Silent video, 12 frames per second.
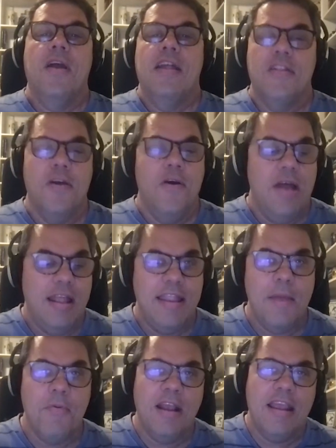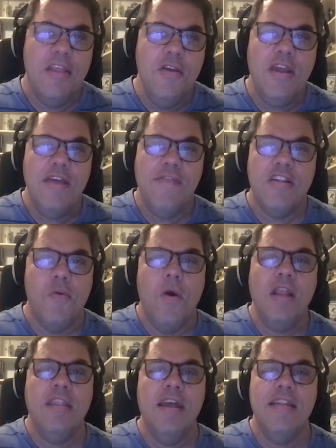So, Deborah, can you give us
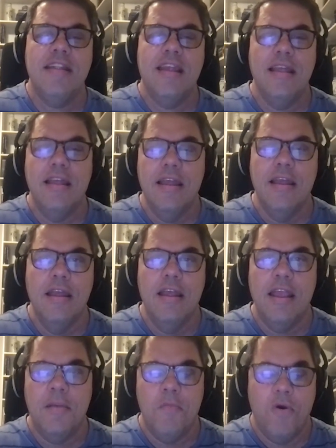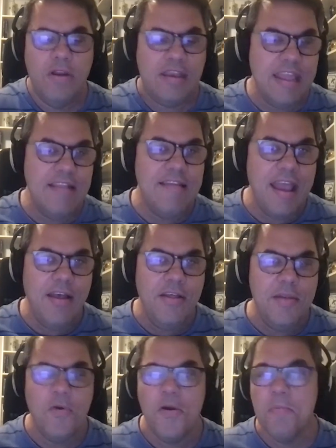what does, in more detail
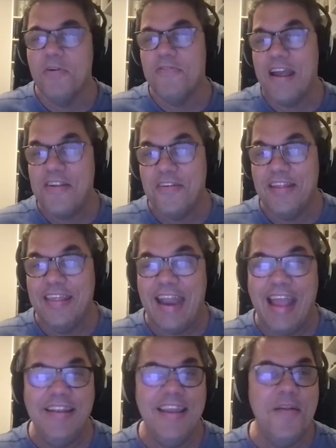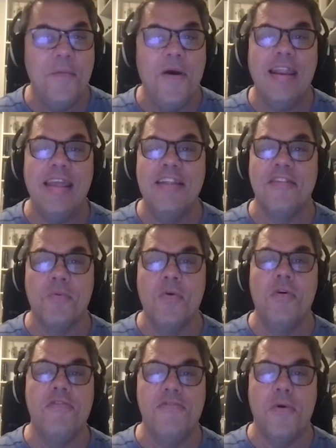and more professionally than I did, what is
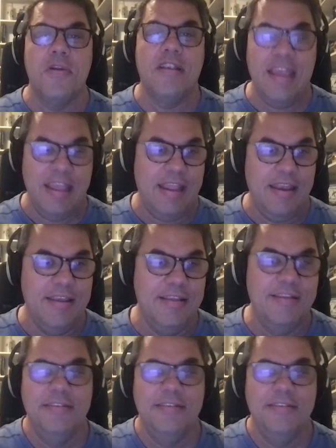Rule 14?